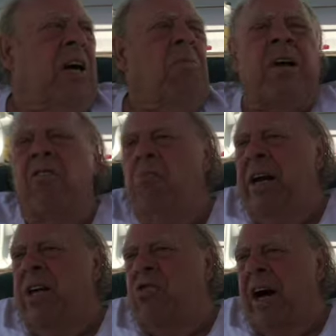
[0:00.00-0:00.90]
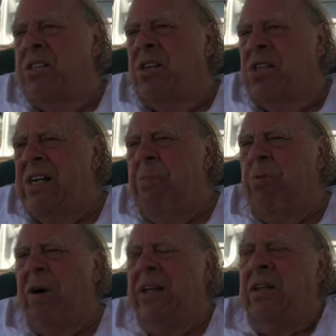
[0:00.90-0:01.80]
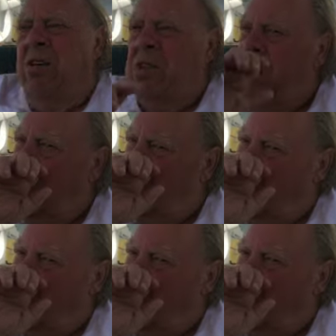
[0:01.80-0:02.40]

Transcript: But everybody tries to separate themselves